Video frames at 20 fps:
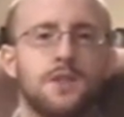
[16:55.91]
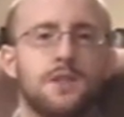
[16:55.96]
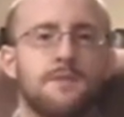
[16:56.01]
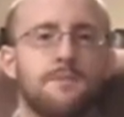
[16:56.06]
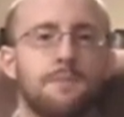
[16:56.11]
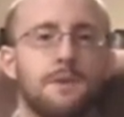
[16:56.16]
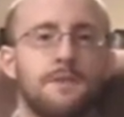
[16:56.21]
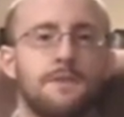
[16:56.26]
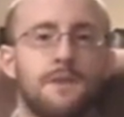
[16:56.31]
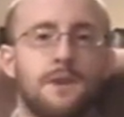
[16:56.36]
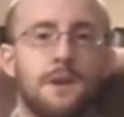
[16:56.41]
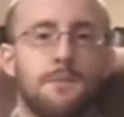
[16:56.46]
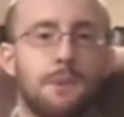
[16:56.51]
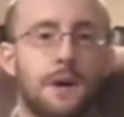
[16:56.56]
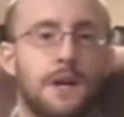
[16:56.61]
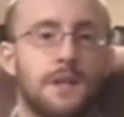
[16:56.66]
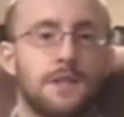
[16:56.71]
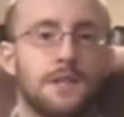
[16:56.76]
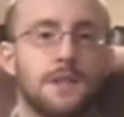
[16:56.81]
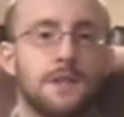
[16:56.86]
have been very
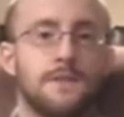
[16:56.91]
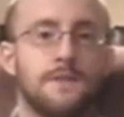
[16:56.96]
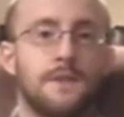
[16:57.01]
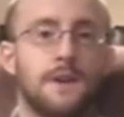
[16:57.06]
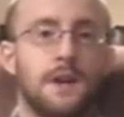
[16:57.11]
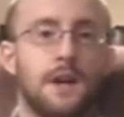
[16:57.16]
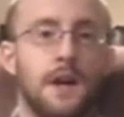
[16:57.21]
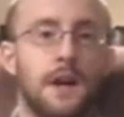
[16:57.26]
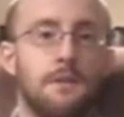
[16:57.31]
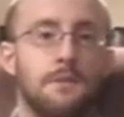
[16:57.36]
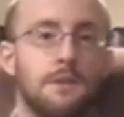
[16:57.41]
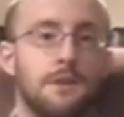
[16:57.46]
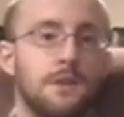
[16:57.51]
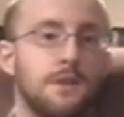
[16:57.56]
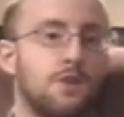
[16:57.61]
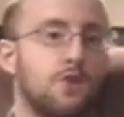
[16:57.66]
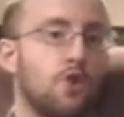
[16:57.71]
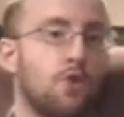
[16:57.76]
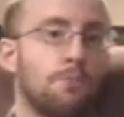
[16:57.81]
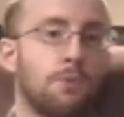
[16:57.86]
positive. I
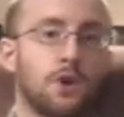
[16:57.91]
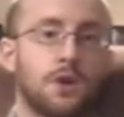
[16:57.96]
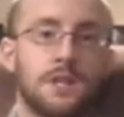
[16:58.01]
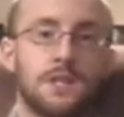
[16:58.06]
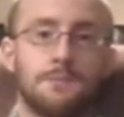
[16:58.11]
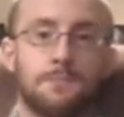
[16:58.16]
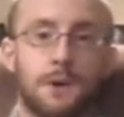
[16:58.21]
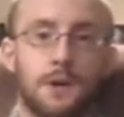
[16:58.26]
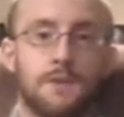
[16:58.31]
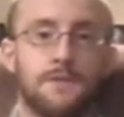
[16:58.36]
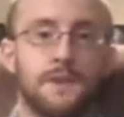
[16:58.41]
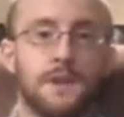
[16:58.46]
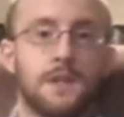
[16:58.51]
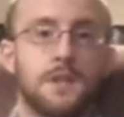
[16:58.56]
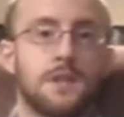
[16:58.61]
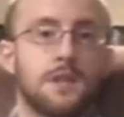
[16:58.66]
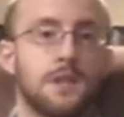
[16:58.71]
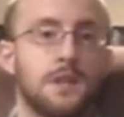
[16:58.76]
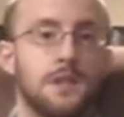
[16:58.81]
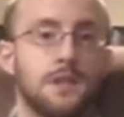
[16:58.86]
mean, no book is
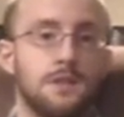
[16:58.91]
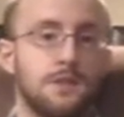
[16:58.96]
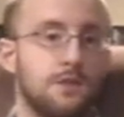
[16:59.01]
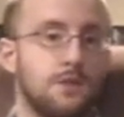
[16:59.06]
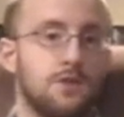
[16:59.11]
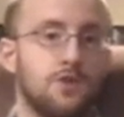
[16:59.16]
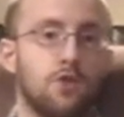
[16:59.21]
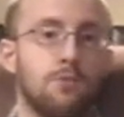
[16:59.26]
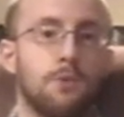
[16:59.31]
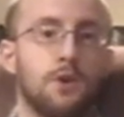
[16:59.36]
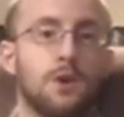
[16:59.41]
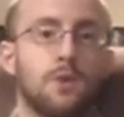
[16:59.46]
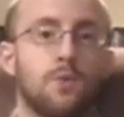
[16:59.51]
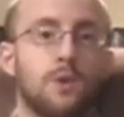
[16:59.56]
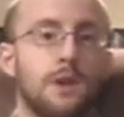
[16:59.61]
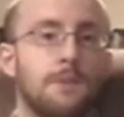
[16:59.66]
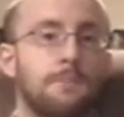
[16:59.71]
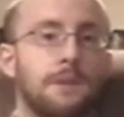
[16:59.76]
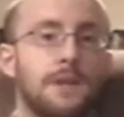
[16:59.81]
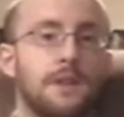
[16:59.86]
perfect, and no book
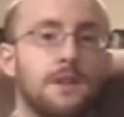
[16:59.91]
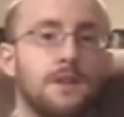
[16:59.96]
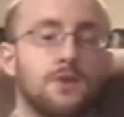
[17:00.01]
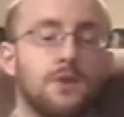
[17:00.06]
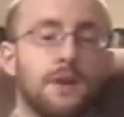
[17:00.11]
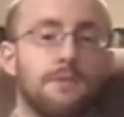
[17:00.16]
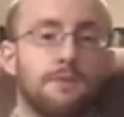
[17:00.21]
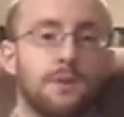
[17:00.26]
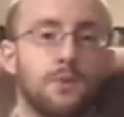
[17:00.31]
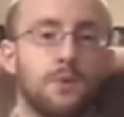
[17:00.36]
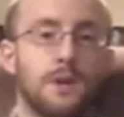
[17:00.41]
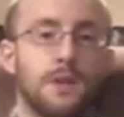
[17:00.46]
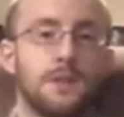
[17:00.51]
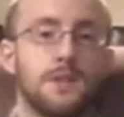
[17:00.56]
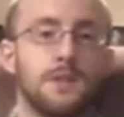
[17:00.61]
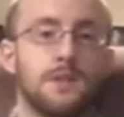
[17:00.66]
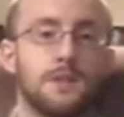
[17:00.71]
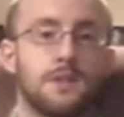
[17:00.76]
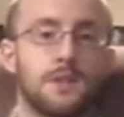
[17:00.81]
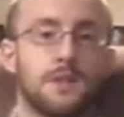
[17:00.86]
will appeal to
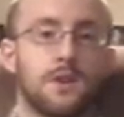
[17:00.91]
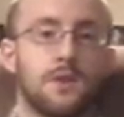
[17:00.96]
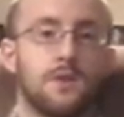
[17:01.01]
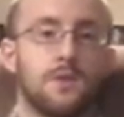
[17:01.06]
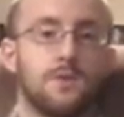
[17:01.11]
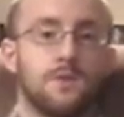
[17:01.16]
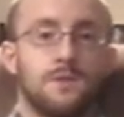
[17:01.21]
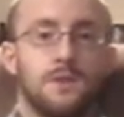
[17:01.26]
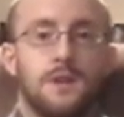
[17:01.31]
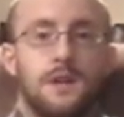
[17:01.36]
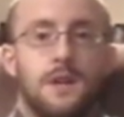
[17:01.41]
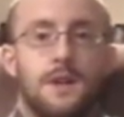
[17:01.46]
everyone. So,